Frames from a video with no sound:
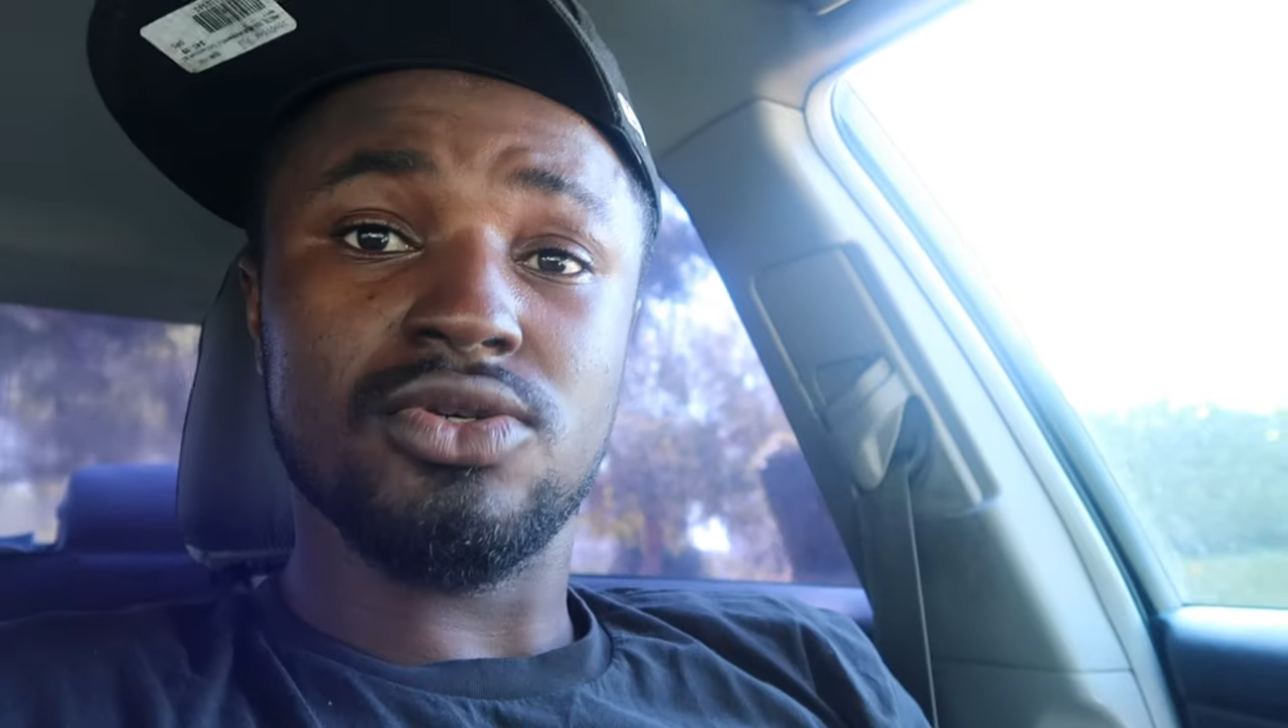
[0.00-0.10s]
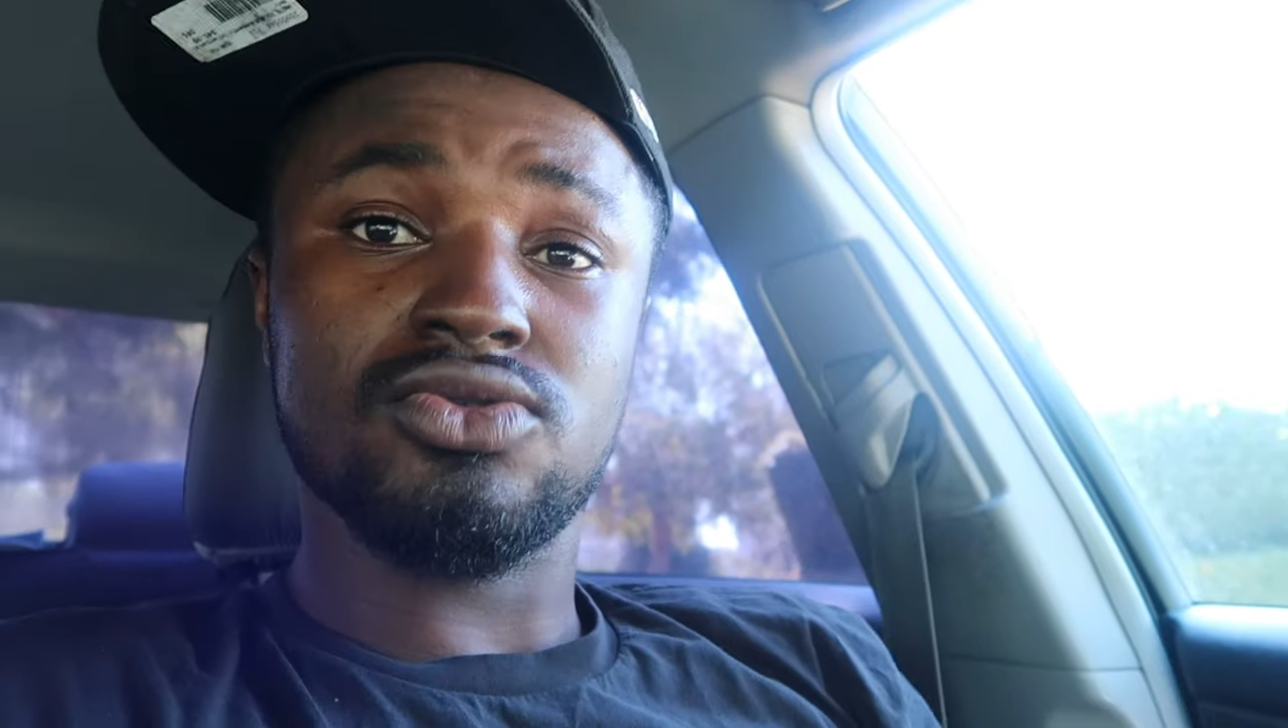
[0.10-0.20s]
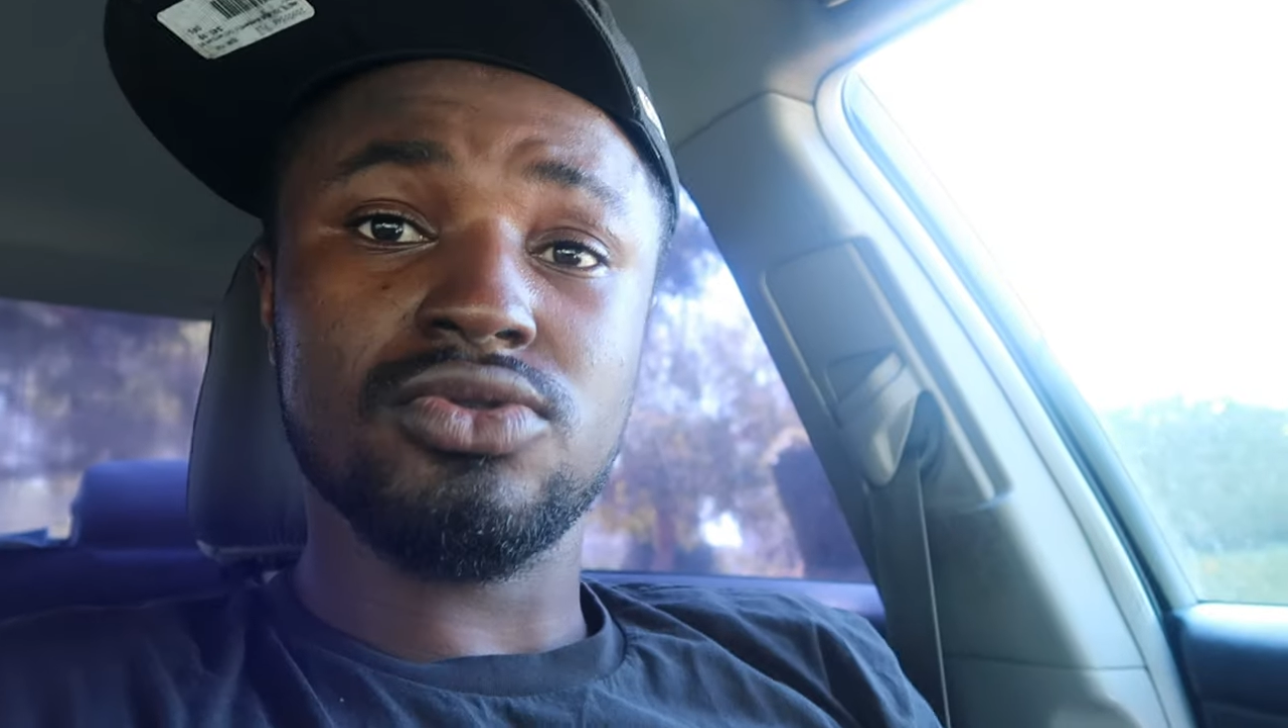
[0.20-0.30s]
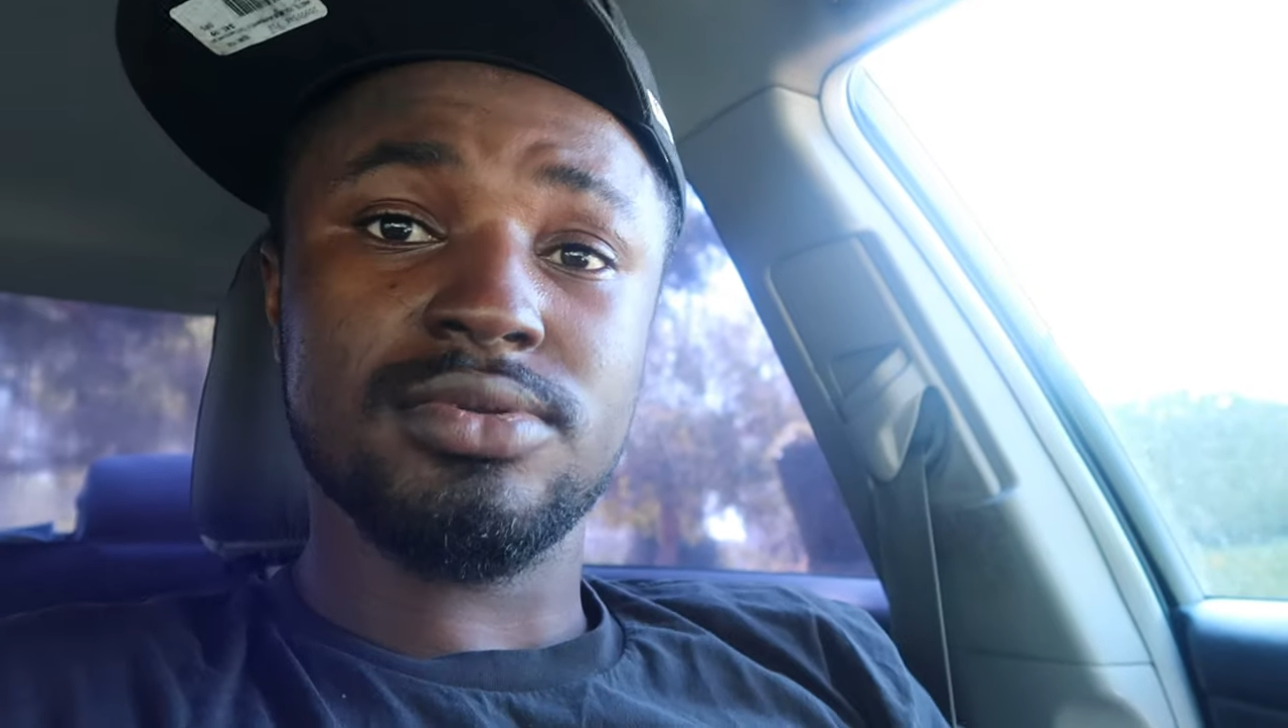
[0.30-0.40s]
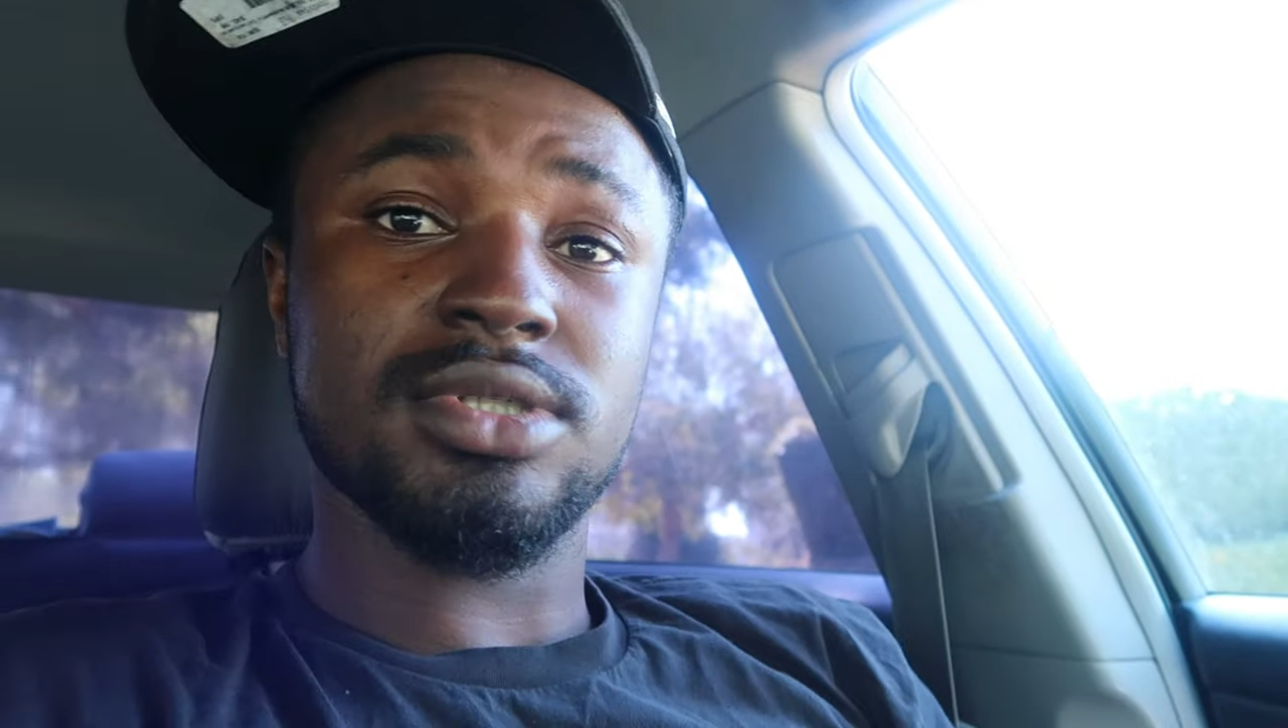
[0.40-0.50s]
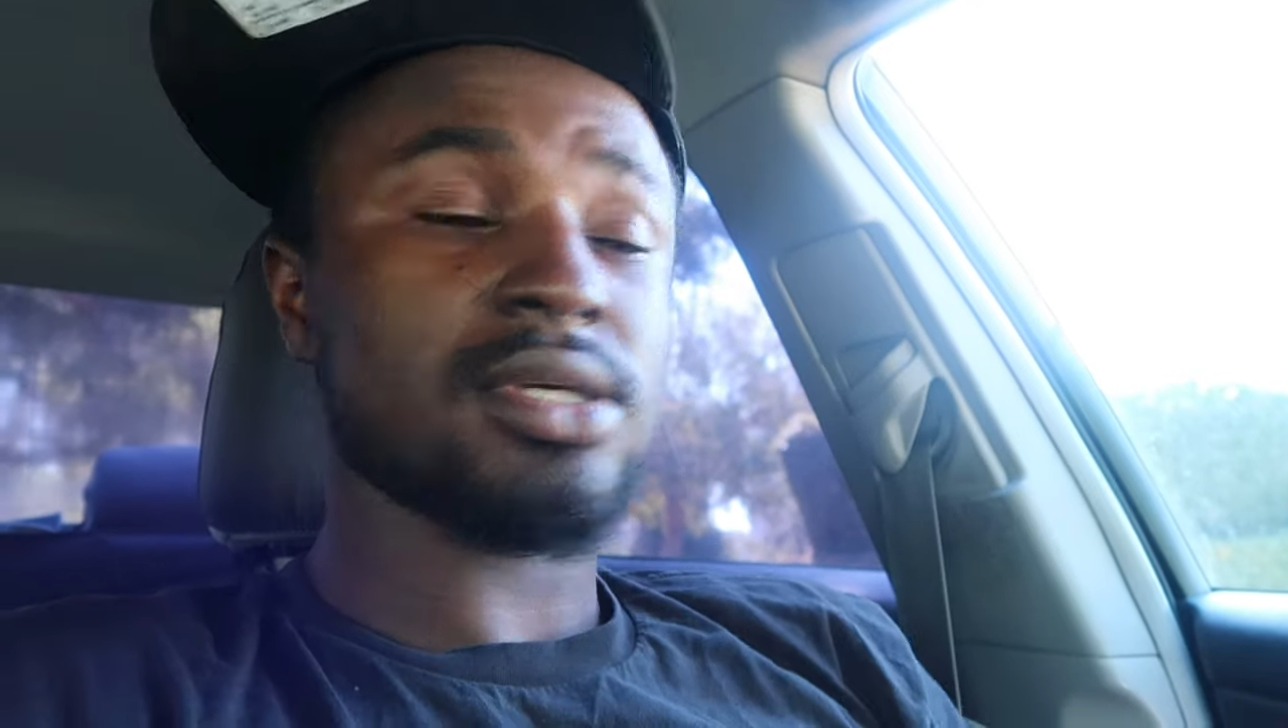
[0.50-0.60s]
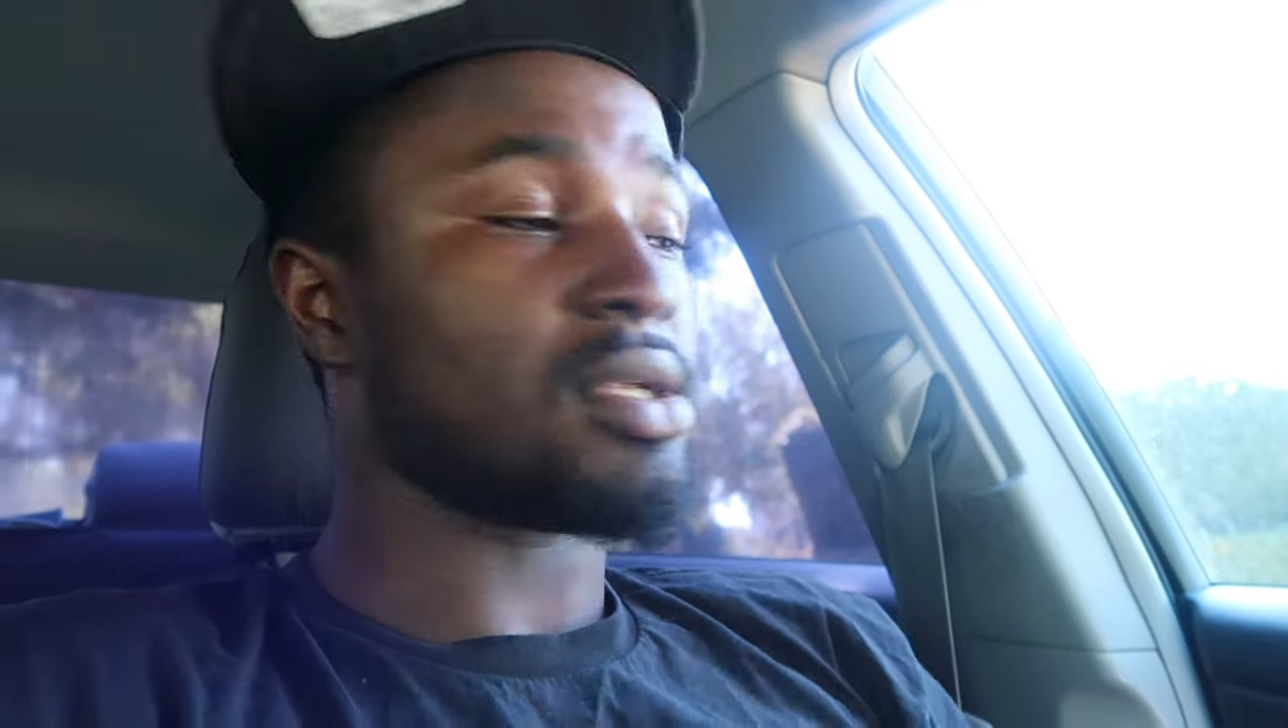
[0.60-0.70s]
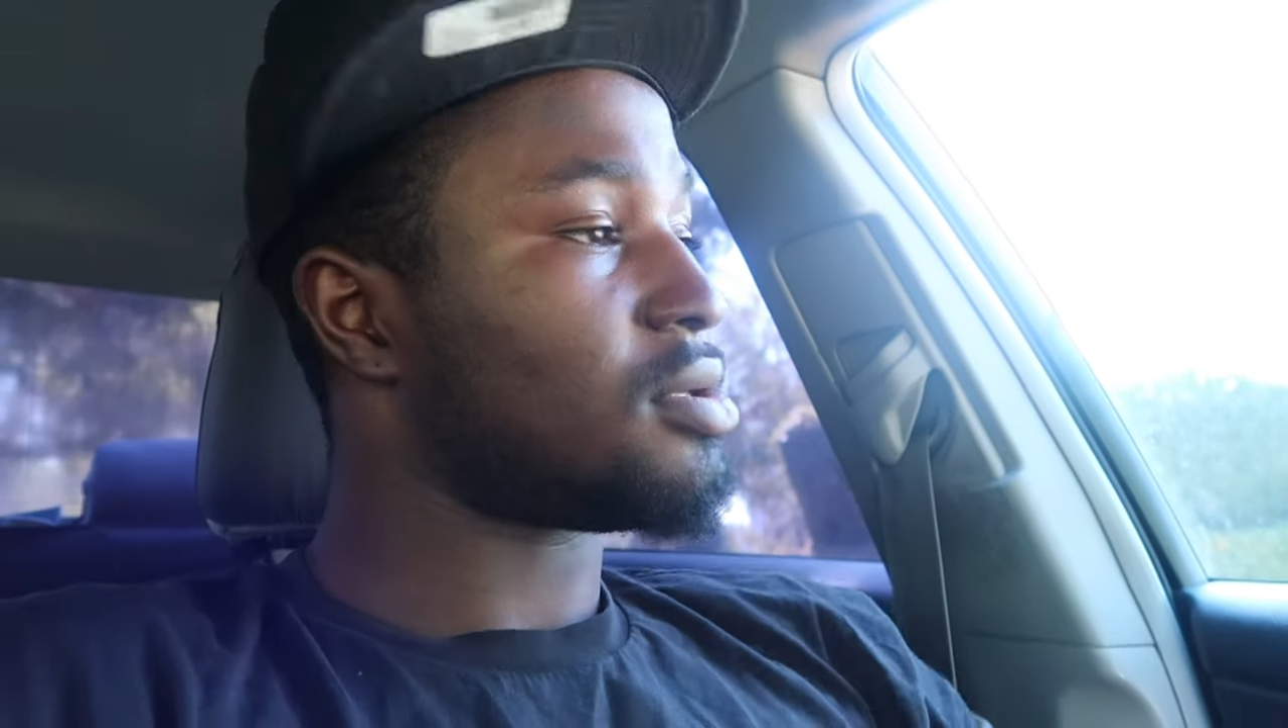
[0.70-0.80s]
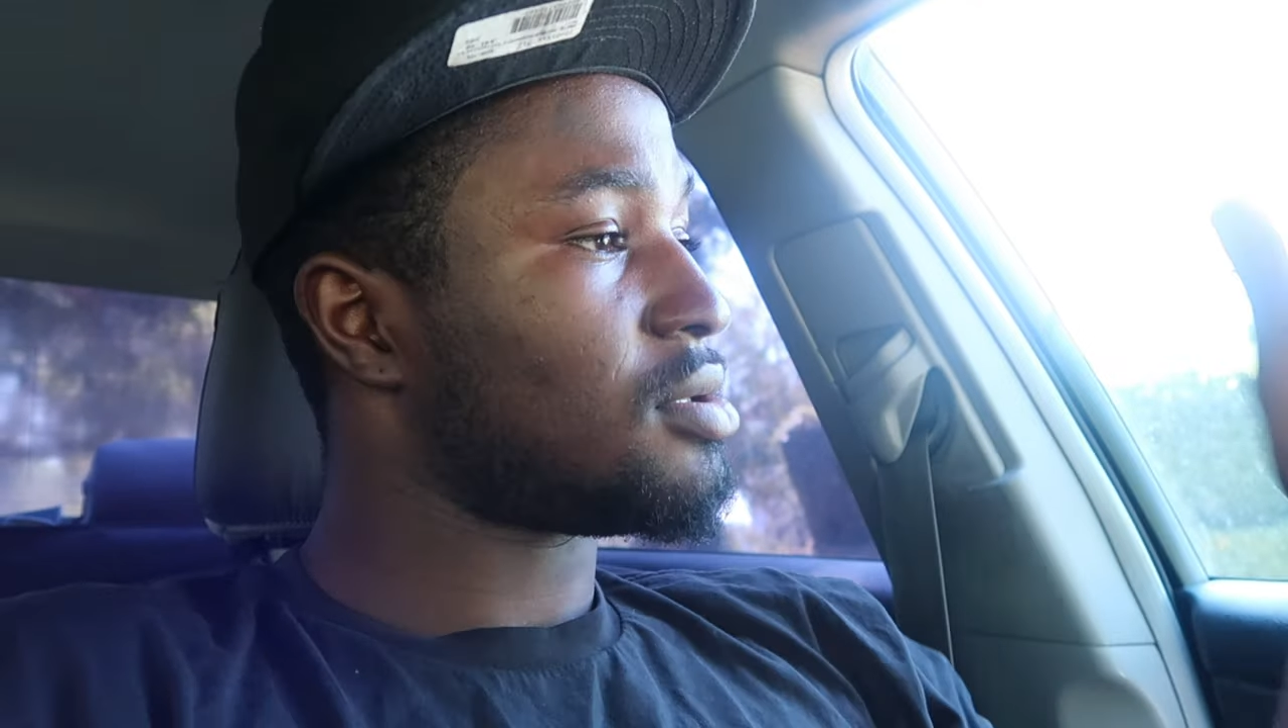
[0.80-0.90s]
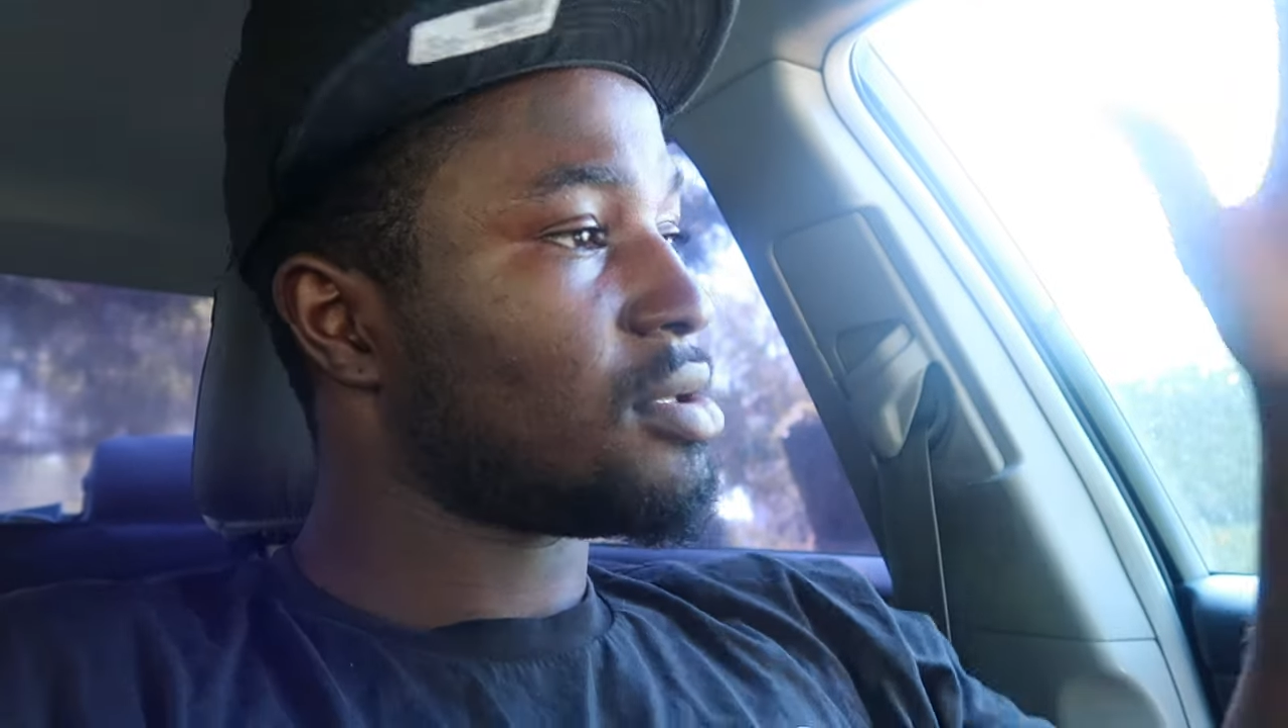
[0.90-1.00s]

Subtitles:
YouTube shit,